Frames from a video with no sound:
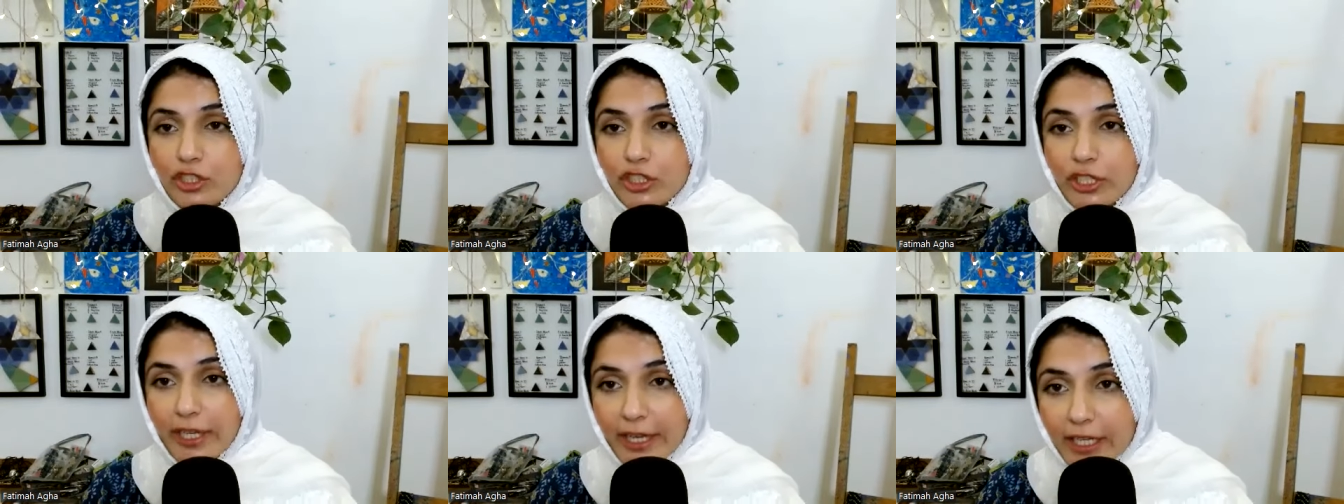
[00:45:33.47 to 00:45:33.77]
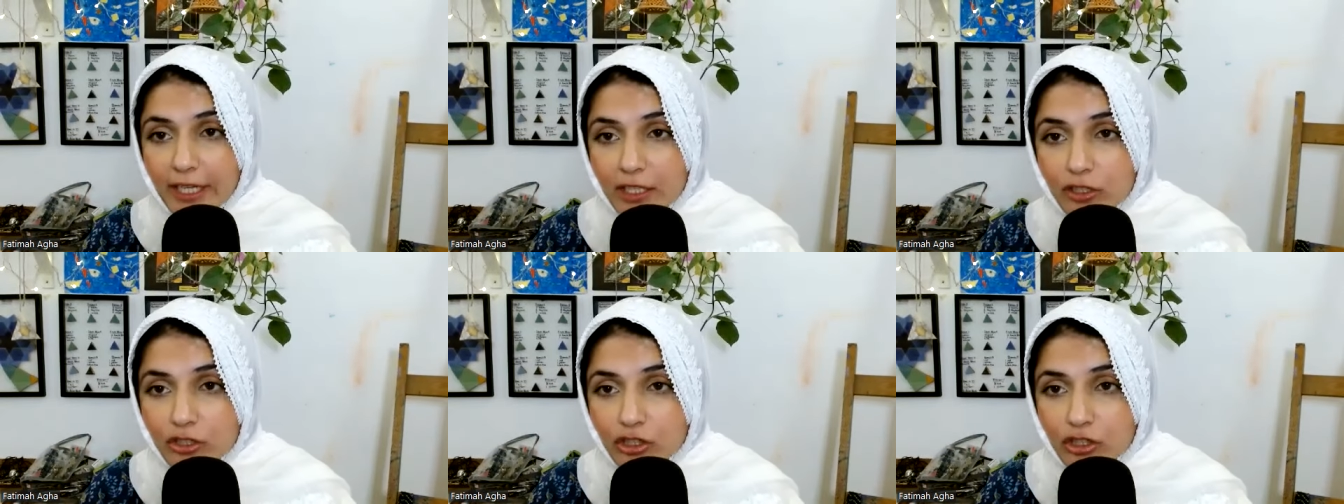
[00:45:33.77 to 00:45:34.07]

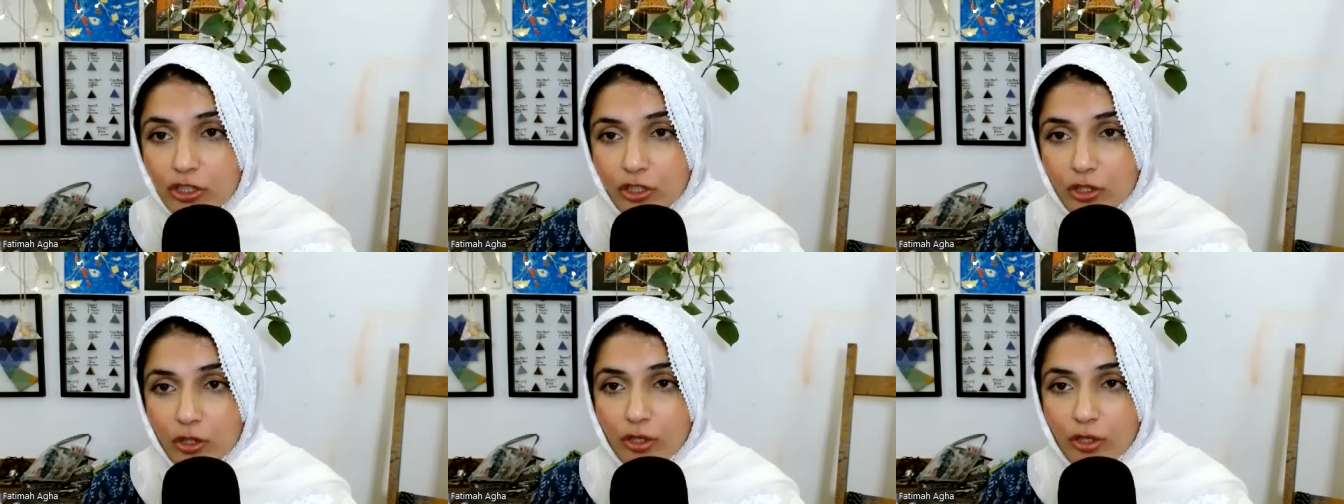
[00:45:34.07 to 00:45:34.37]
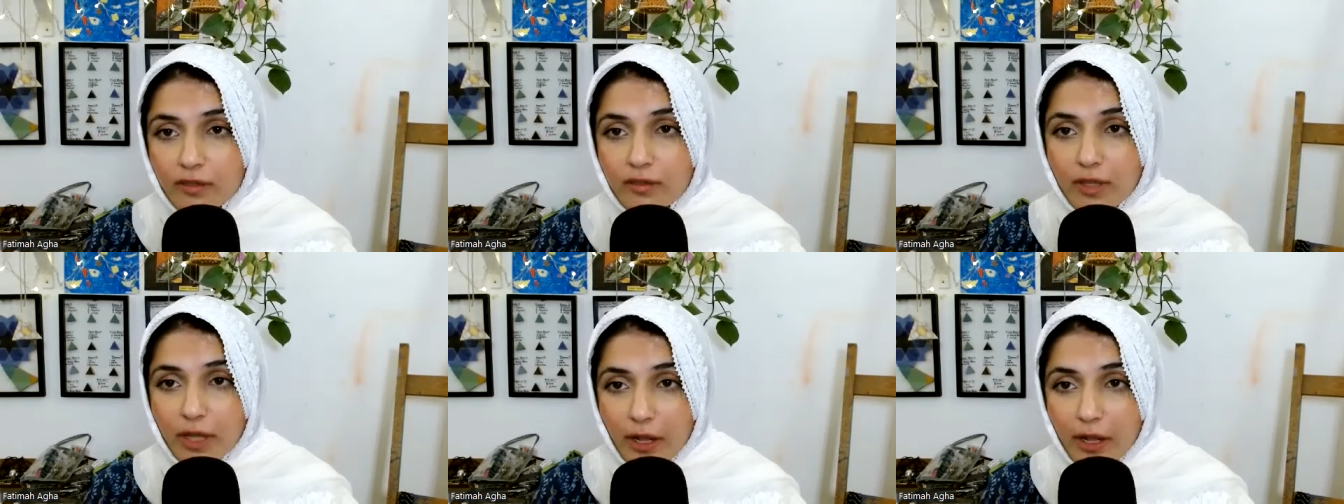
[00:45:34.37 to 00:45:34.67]
change
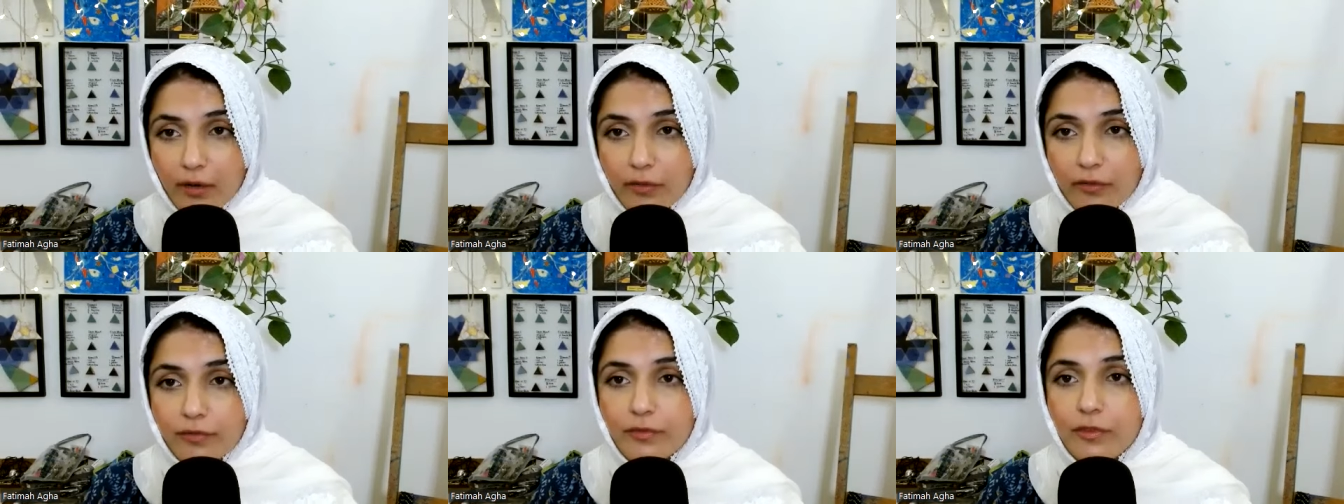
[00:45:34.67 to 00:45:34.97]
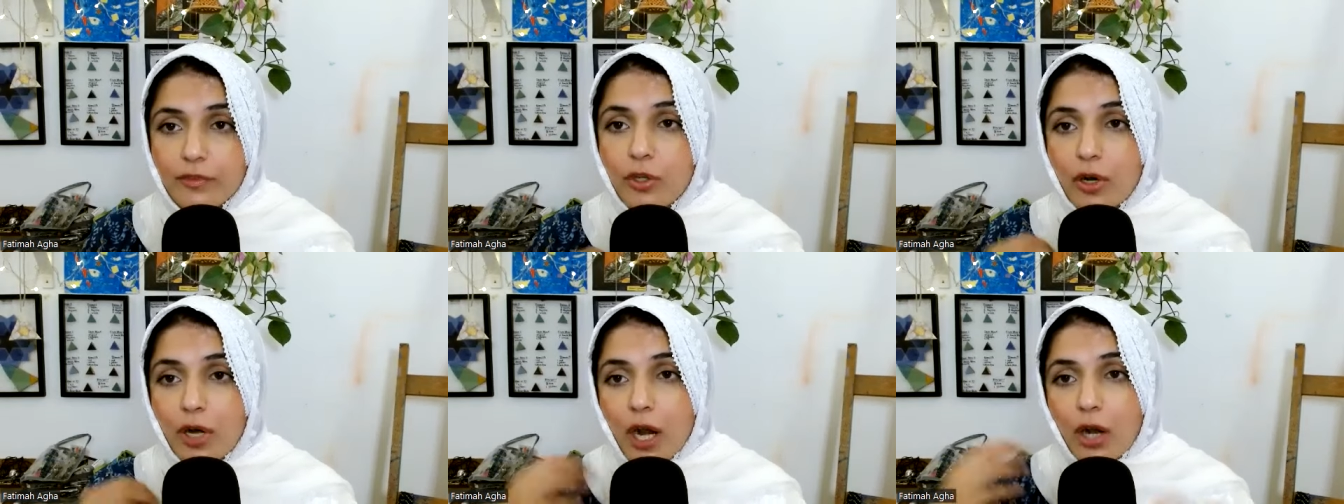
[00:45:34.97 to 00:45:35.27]
yourself,
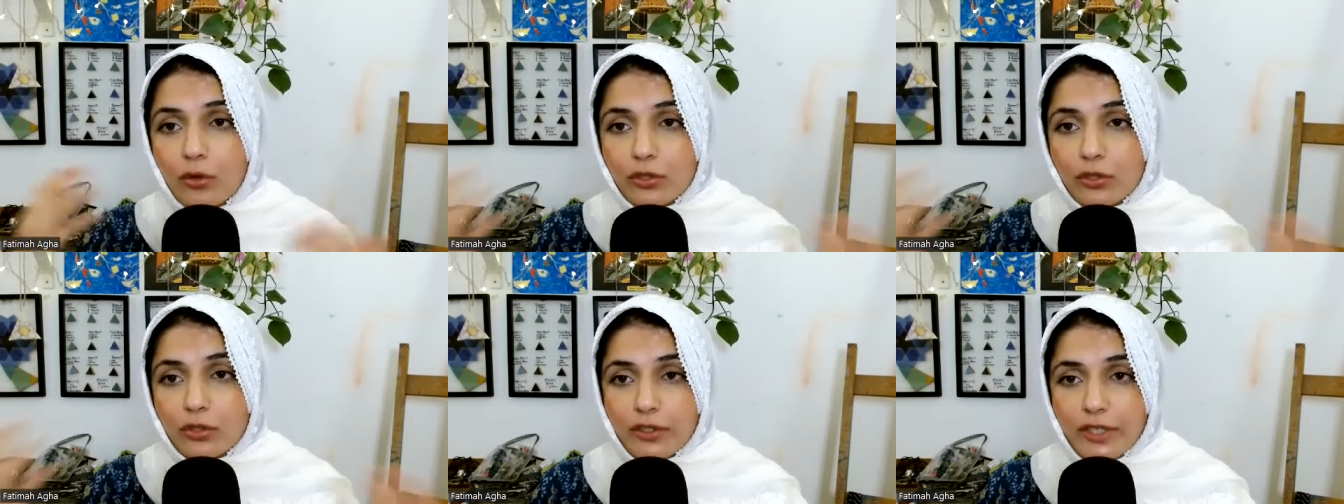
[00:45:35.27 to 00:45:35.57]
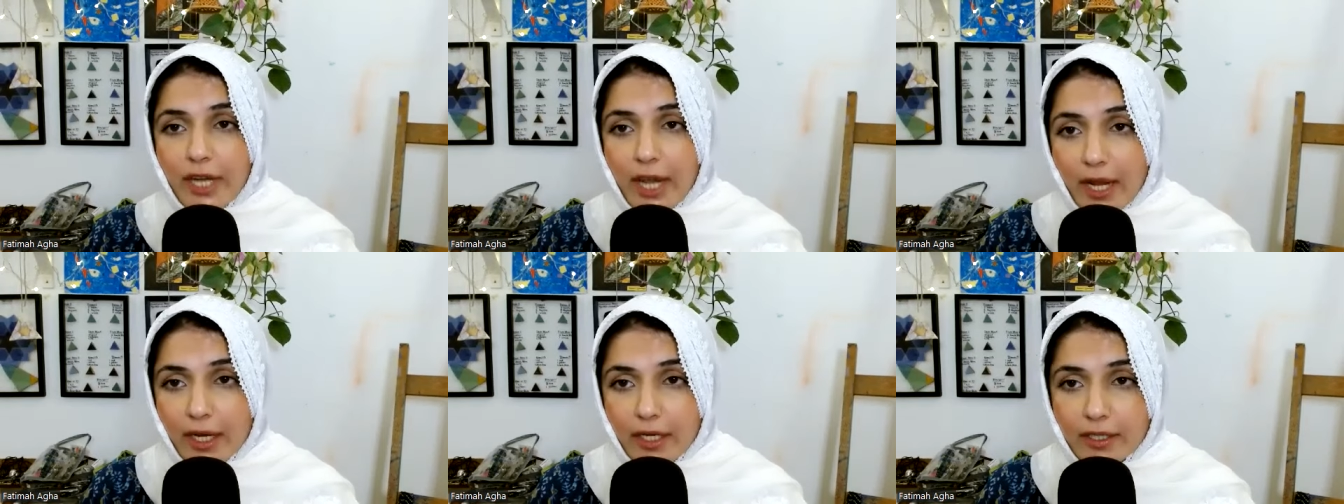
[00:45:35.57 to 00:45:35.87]
your outer
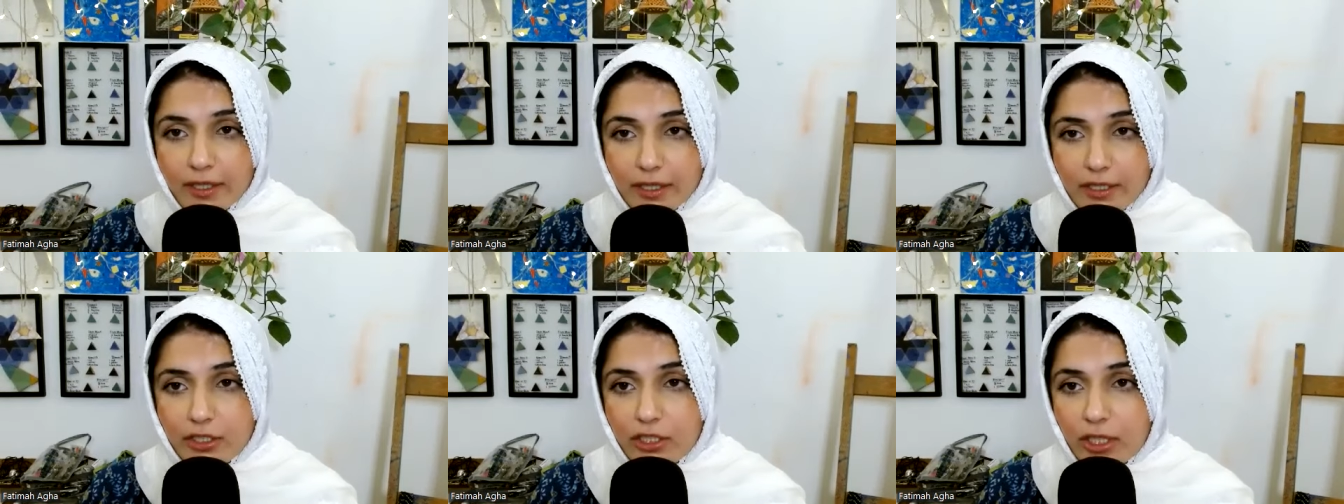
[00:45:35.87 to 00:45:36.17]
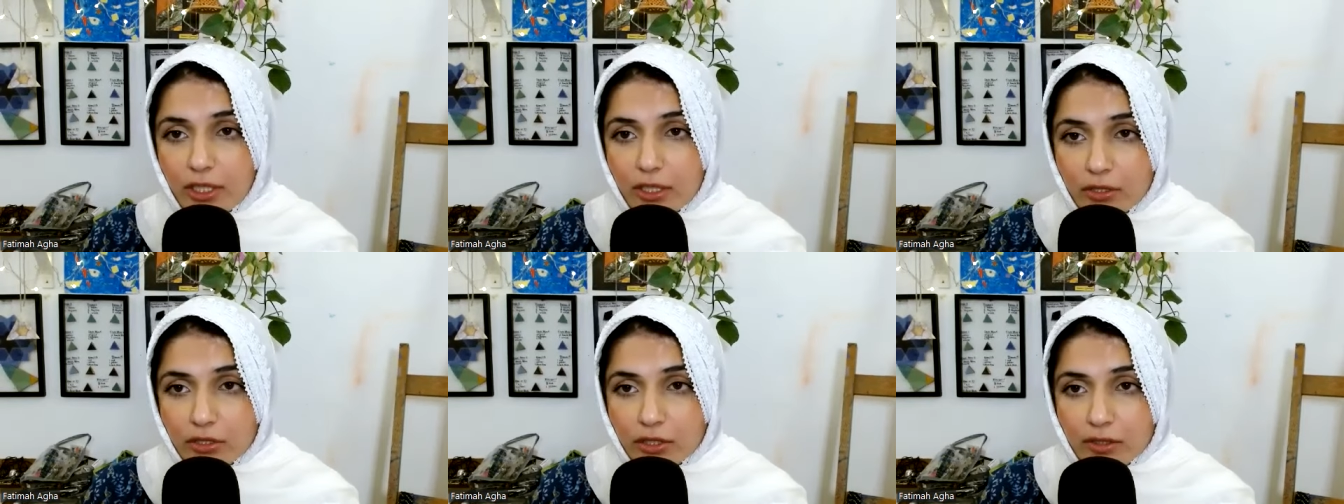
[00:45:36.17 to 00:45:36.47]
reality
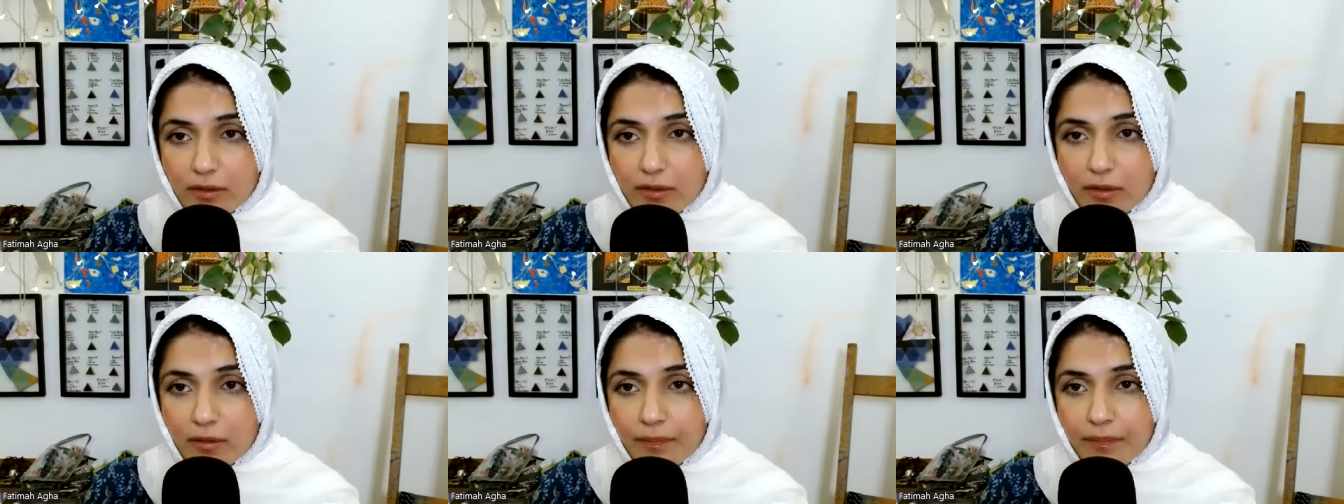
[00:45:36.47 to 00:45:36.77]
changes.